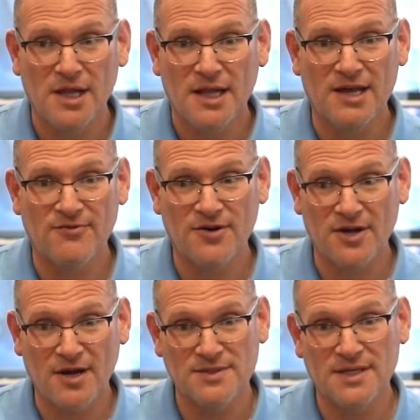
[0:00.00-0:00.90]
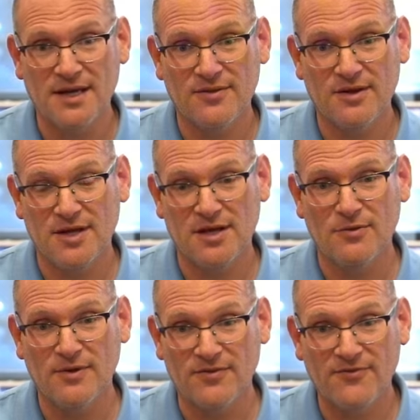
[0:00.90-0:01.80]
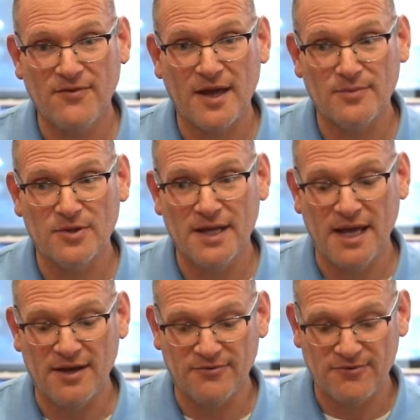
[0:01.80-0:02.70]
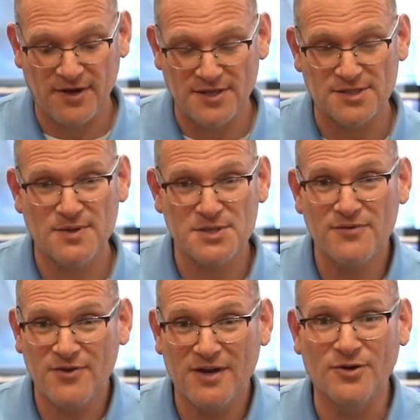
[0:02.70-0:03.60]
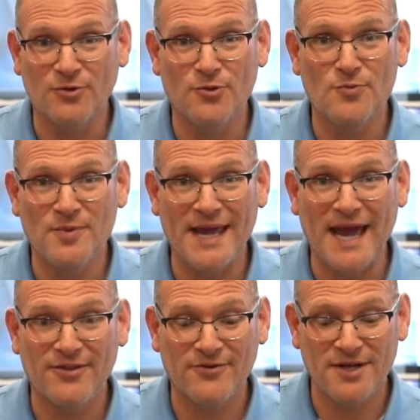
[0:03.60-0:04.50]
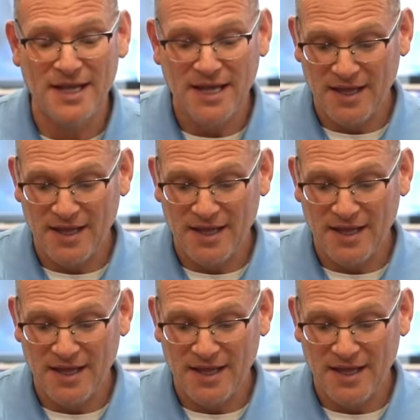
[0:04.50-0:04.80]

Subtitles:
if you're coming together here with family and friends, especially if you have a group gathering.